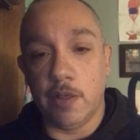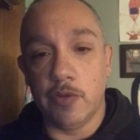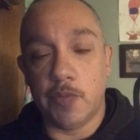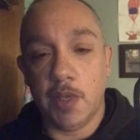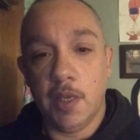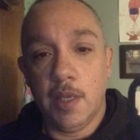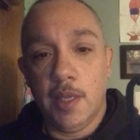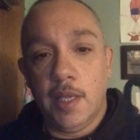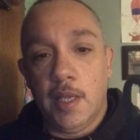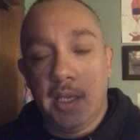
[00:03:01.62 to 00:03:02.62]
loop.
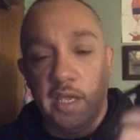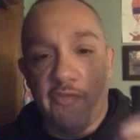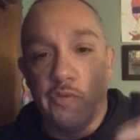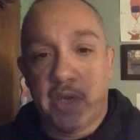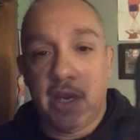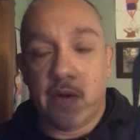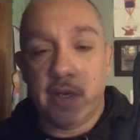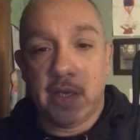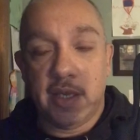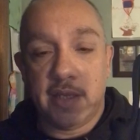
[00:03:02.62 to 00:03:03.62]
If you carry
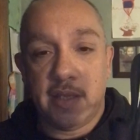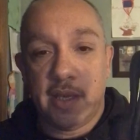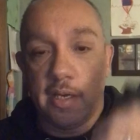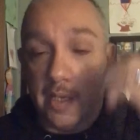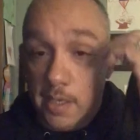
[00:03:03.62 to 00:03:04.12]
it like that,